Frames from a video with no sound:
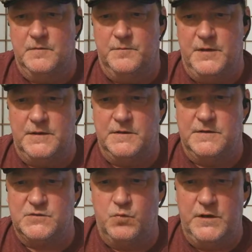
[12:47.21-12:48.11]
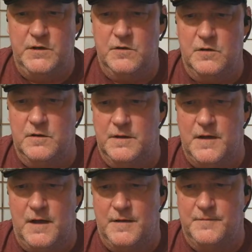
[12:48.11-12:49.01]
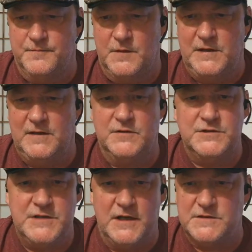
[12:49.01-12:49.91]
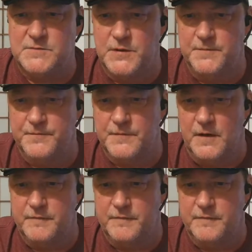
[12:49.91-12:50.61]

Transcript: But this one here, let me give it a taste. But